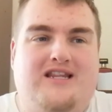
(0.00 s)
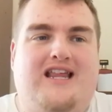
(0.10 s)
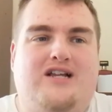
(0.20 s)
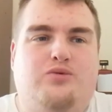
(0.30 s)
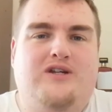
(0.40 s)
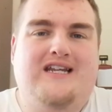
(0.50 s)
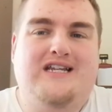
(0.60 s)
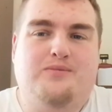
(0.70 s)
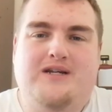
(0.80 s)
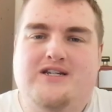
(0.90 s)
I mean, that's what he
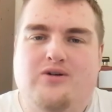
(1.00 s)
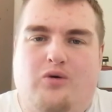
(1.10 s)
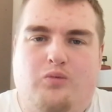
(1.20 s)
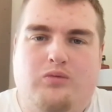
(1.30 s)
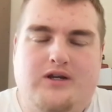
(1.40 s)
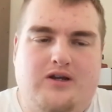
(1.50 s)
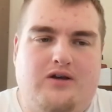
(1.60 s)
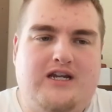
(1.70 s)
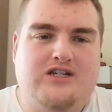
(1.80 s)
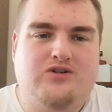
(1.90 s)
is, but he's not,
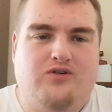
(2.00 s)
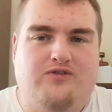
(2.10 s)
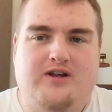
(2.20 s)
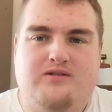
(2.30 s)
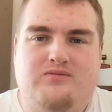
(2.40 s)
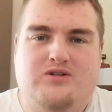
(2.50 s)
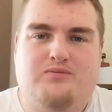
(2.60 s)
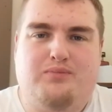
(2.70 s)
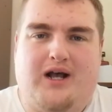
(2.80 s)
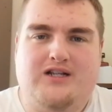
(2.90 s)
he's sort of a
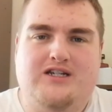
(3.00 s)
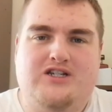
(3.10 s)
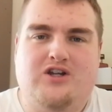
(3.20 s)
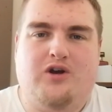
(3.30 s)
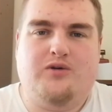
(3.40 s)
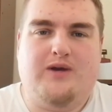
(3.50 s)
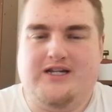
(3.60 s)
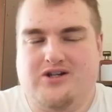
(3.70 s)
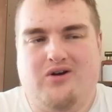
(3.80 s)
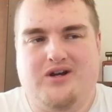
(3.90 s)
pass it
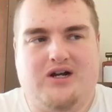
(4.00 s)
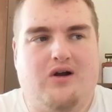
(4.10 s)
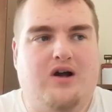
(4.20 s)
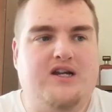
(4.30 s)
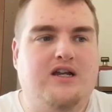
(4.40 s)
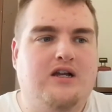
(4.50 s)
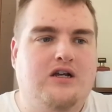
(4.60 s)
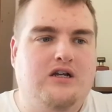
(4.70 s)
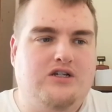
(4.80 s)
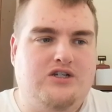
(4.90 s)
sideways kind of guy.
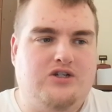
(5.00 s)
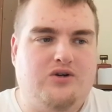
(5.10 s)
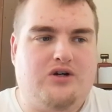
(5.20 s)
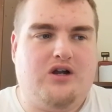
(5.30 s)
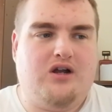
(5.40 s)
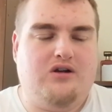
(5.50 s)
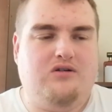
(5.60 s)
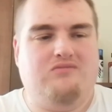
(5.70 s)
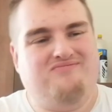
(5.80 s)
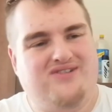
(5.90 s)

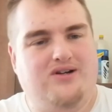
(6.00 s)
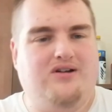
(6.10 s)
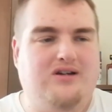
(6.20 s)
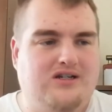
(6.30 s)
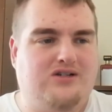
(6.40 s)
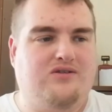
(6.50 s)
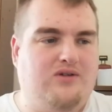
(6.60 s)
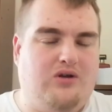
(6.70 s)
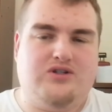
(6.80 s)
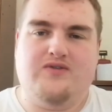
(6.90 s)
Sissoko, he's
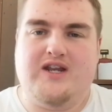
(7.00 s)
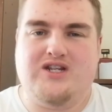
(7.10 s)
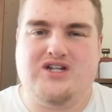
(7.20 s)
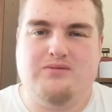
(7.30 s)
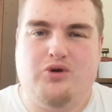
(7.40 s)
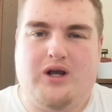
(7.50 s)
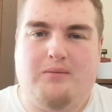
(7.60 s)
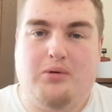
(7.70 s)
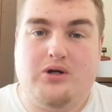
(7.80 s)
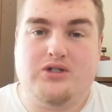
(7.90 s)
lots of energy, more
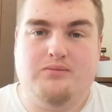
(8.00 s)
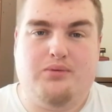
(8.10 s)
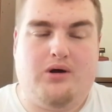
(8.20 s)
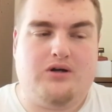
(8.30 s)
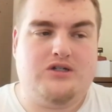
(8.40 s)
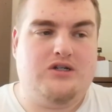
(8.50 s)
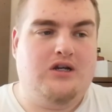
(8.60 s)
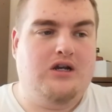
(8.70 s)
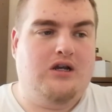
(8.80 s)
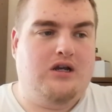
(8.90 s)
like a box-to-box.
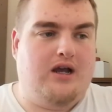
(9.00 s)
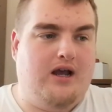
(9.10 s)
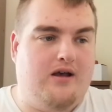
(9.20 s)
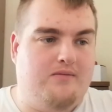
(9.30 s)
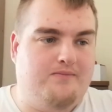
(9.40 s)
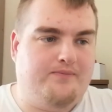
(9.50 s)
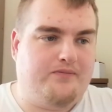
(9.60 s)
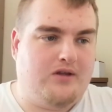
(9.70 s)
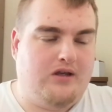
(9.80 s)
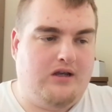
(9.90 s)
And
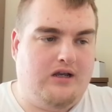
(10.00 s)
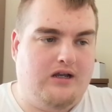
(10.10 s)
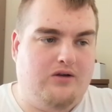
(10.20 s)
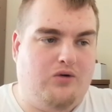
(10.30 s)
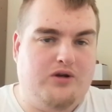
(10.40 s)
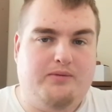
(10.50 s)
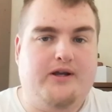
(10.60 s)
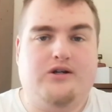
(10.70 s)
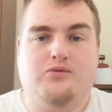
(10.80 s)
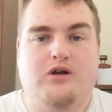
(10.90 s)

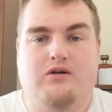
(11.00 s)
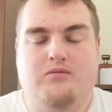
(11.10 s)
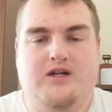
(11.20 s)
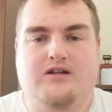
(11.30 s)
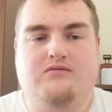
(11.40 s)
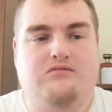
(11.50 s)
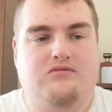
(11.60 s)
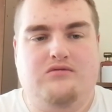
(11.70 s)
Højbjerg as well. I mean,